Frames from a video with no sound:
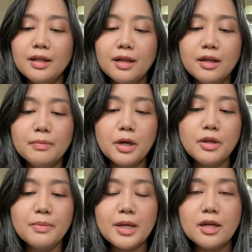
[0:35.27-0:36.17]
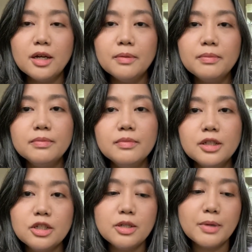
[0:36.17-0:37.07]
um, other makeup
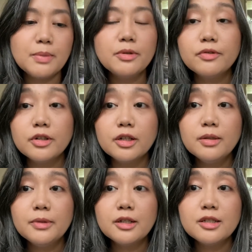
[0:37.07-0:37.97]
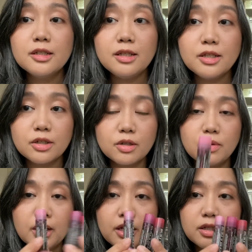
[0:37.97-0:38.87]
that she might prefer because these are
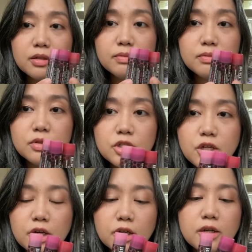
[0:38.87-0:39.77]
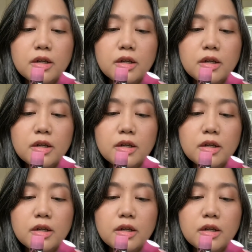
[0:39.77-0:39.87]
quite sheer